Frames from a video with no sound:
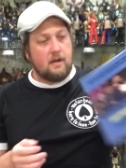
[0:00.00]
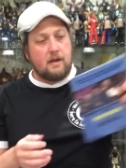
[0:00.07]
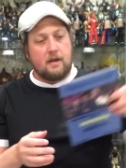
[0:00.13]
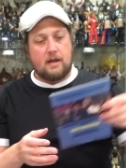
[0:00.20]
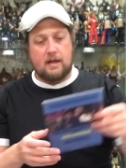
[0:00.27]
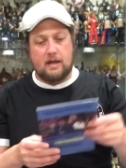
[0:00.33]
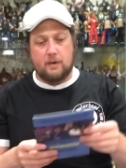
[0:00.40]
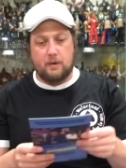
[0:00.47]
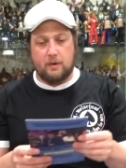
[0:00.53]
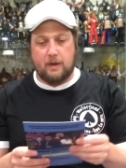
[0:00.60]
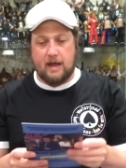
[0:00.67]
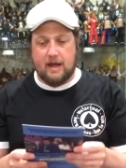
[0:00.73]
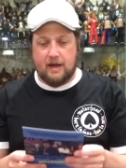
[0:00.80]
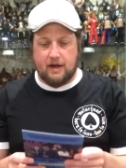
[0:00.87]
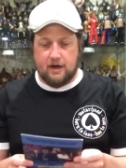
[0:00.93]
What do we
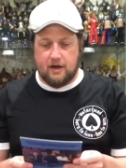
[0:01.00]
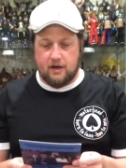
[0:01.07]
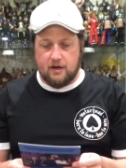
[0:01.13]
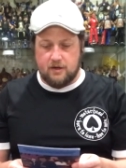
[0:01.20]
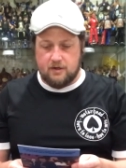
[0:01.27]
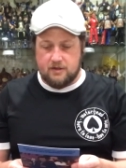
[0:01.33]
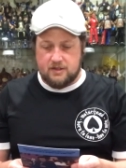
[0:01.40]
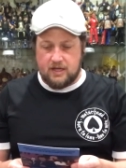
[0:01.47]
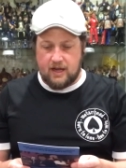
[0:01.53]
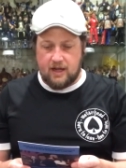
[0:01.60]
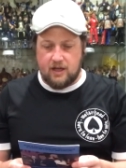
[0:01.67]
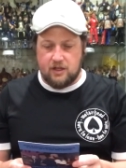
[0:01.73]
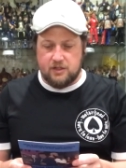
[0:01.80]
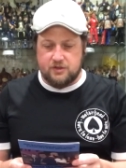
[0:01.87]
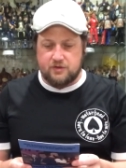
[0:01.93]
got here?
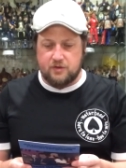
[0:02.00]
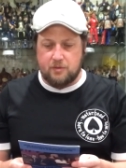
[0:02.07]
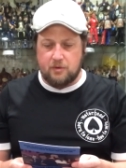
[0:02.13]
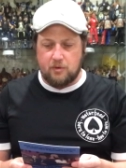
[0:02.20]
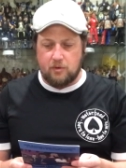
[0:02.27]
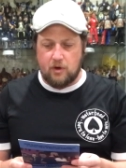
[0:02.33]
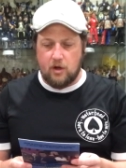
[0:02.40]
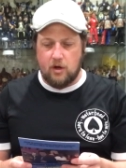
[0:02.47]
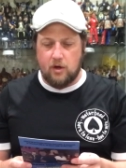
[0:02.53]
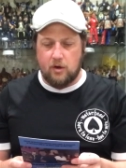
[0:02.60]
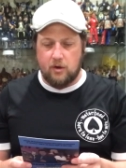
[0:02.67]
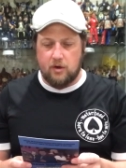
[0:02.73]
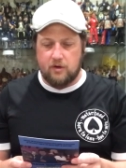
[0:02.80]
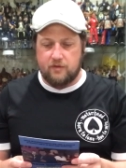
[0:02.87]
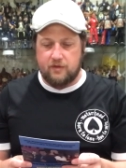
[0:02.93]
Tales from the
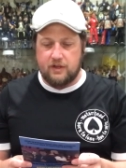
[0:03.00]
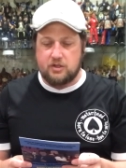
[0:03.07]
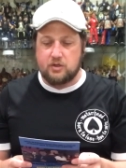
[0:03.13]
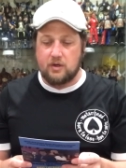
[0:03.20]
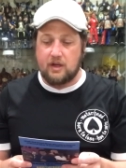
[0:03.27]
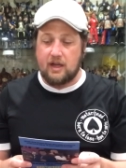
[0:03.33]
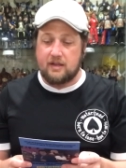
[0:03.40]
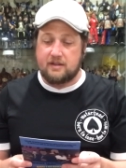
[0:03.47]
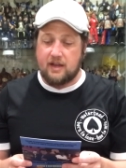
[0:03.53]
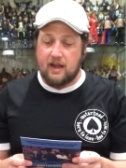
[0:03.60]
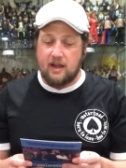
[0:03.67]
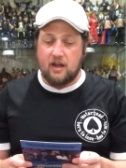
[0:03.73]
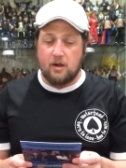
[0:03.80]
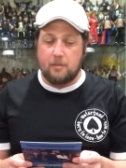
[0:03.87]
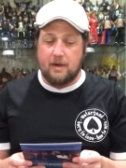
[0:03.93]
Road, featuring a
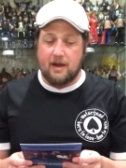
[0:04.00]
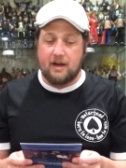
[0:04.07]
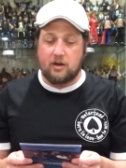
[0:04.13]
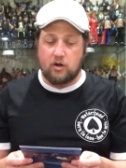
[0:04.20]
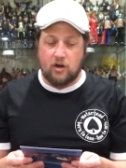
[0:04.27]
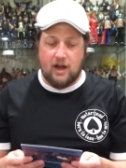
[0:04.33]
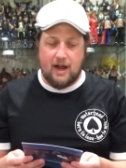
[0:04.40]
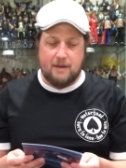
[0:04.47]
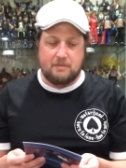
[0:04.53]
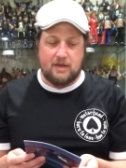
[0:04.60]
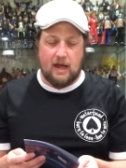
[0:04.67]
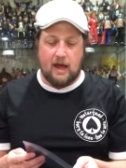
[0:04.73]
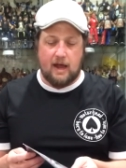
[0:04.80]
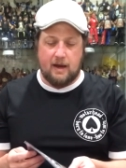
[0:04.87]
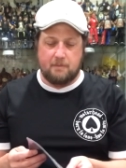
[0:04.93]
tale by Crime
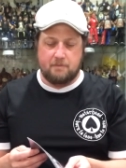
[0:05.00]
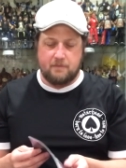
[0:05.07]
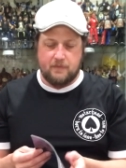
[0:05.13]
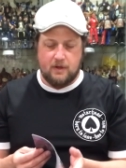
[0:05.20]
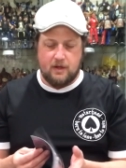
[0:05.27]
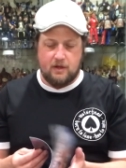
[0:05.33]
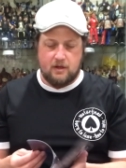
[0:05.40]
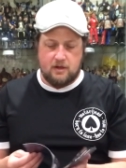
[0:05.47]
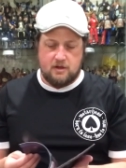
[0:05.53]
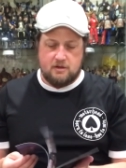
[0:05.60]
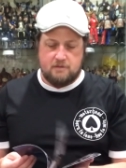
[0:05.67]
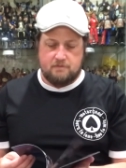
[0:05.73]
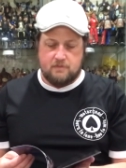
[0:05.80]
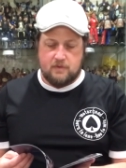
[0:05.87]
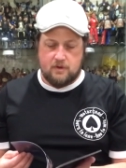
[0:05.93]
Time.
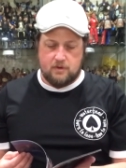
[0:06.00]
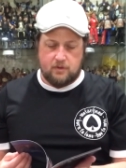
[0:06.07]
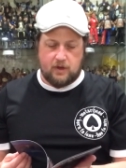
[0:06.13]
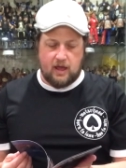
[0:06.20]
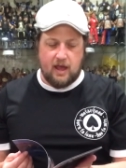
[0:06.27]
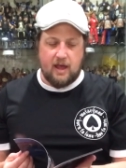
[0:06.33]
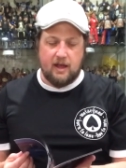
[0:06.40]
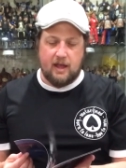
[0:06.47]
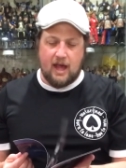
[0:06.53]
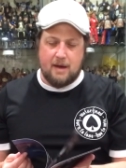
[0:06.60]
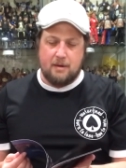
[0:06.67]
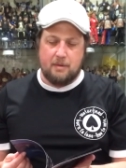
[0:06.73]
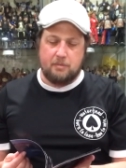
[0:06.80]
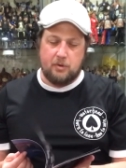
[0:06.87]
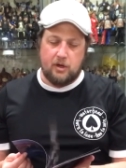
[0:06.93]
Okay, a
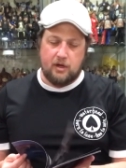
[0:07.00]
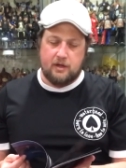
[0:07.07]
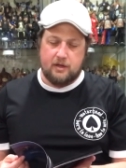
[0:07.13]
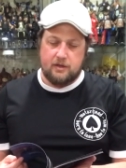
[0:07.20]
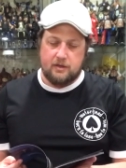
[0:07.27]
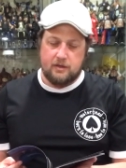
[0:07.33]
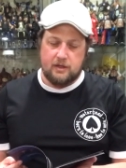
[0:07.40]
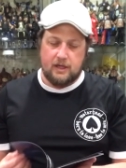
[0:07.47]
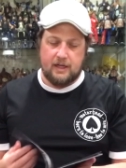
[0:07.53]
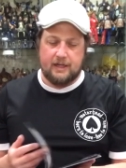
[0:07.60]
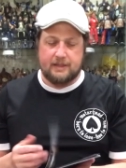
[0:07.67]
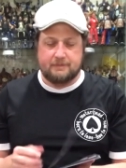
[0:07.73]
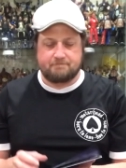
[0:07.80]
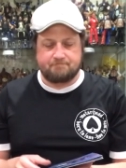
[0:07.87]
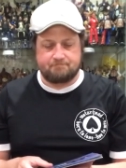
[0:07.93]
comic book.
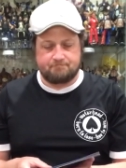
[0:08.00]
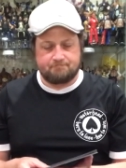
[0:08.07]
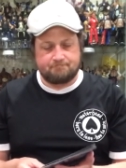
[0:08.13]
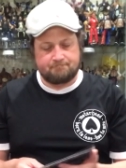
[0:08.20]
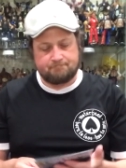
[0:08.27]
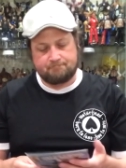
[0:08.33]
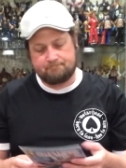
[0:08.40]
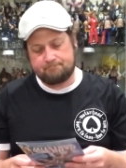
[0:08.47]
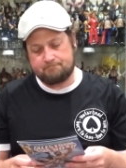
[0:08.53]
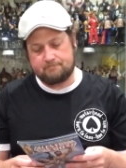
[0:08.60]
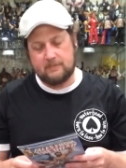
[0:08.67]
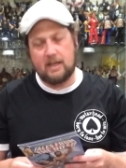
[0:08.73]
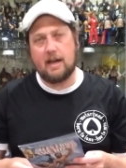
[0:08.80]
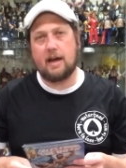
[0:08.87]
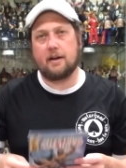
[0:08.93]

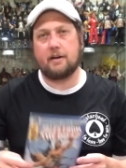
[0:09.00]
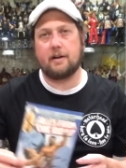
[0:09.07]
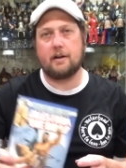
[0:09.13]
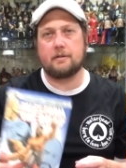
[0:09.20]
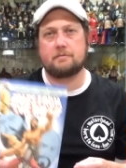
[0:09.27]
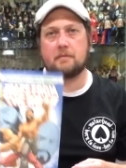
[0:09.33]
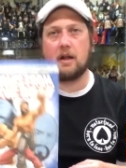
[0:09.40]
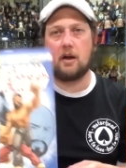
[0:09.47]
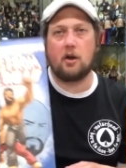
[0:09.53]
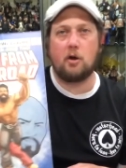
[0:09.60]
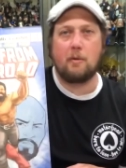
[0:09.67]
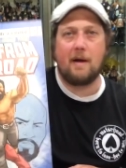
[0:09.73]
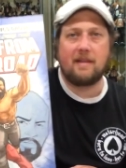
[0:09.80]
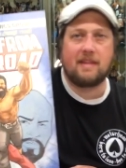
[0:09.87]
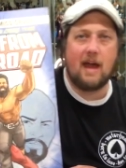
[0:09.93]
Yeah, I don't know. I don't know
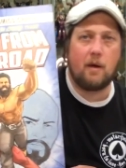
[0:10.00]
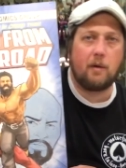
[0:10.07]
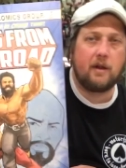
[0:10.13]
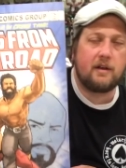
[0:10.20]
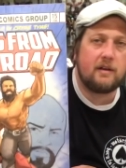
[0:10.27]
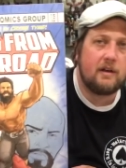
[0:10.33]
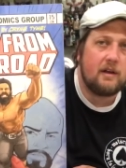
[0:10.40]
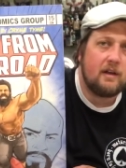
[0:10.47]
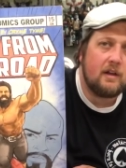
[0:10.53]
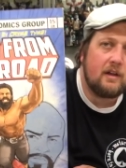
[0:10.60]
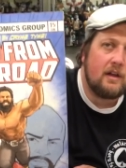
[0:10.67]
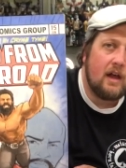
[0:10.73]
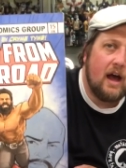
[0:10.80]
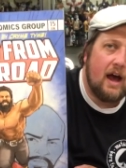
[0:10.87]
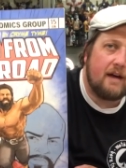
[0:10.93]
about that one.
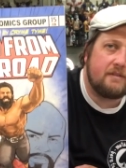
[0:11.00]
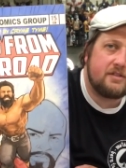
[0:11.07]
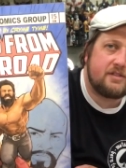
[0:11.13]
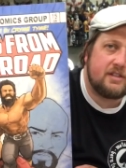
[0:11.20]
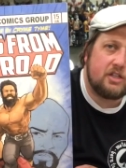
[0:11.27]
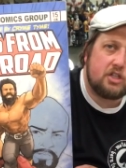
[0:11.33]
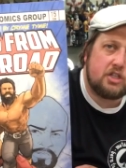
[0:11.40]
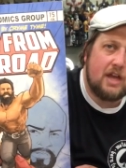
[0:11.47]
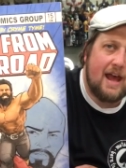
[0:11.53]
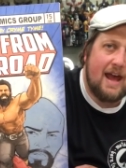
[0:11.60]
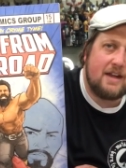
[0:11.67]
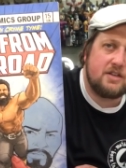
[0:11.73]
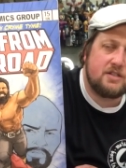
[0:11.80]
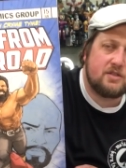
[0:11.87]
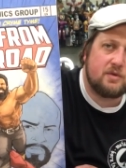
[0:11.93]
Obviously,
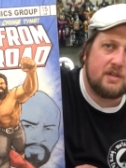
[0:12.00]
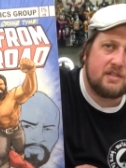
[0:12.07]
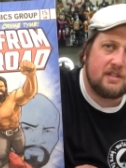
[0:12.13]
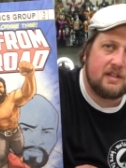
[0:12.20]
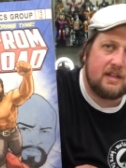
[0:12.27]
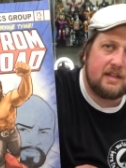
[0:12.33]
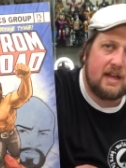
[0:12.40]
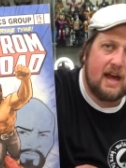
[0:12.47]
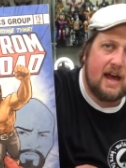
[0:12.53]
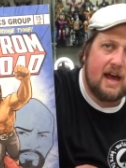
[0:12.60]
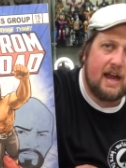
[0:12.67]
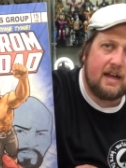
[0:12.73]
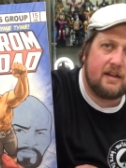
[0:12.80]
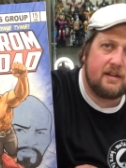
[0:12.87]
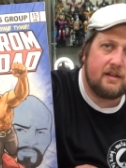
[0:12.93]
Shad just recently
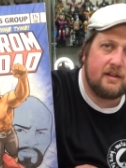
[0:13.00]
died.